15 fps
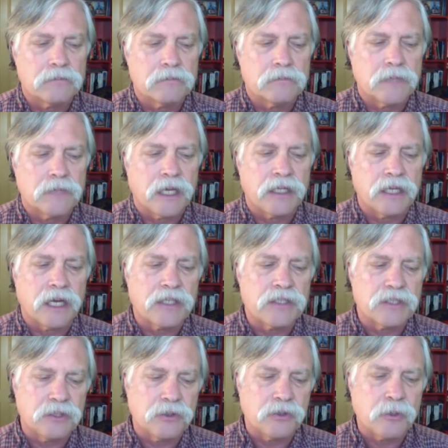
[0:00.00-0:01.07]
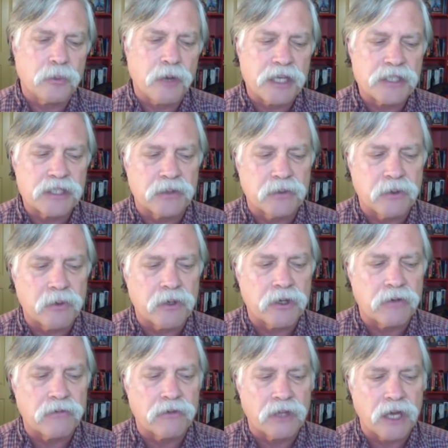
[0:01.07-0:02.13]
And the ICU capacity, we went
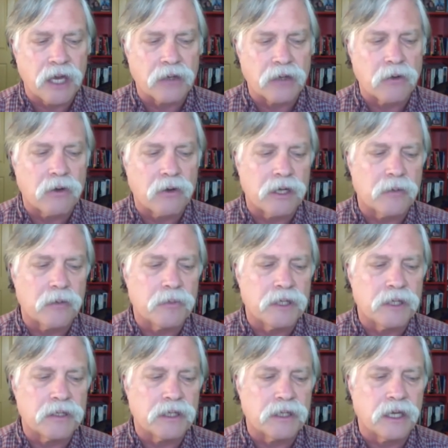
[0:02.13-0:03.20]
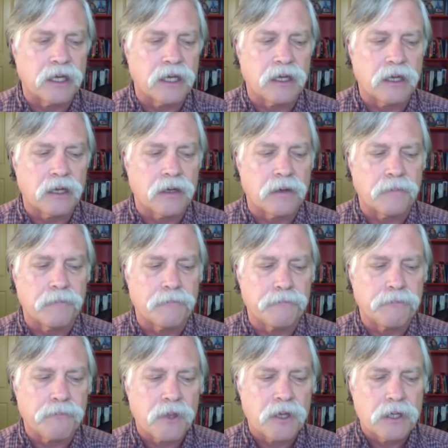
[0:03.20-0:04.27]
over that quite a bit today.
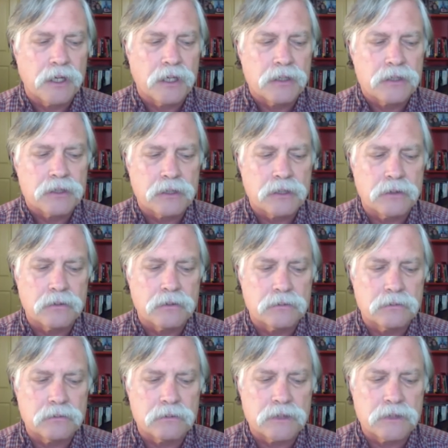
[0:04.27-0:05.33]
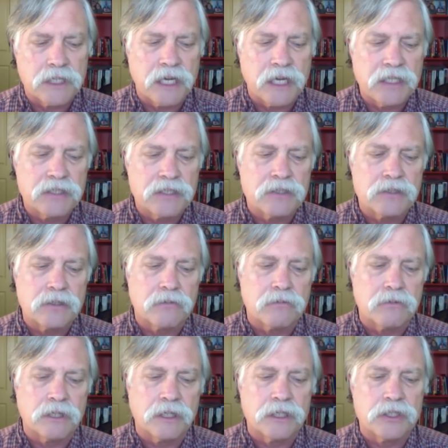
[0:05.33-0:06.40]
So the cases are
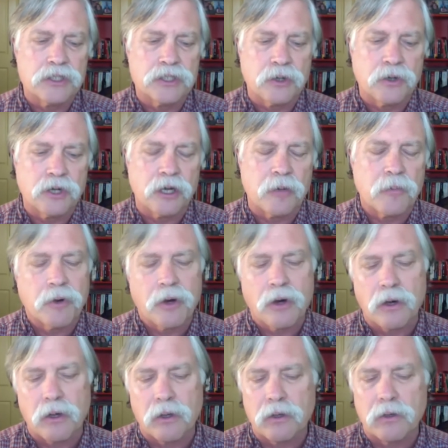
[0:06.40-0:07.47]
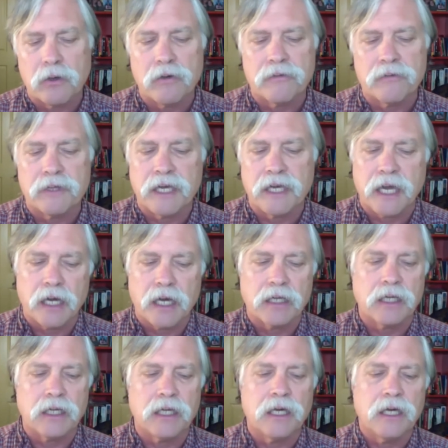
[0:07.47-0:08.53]
really showing up all over the
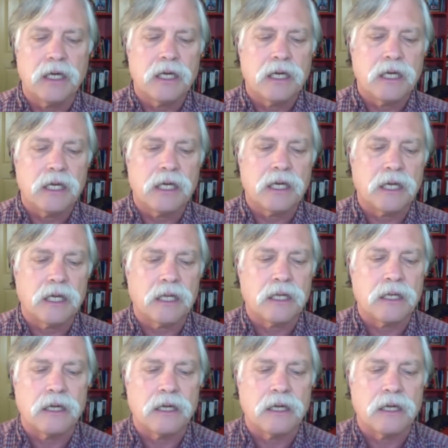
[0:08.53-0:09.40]
county, and